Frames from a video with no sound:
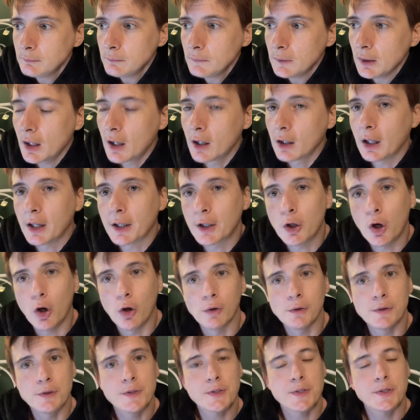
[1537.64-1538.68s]
At like
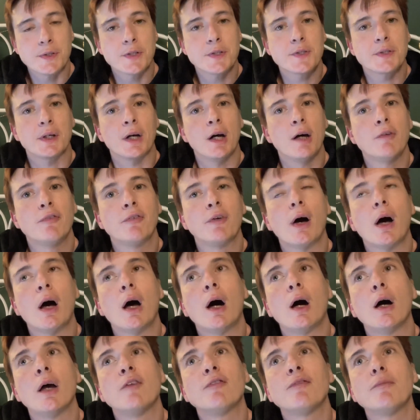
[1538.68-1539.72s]
cons and stuff.
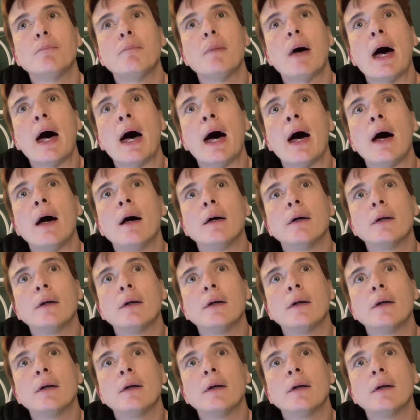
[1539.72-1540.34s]
I've met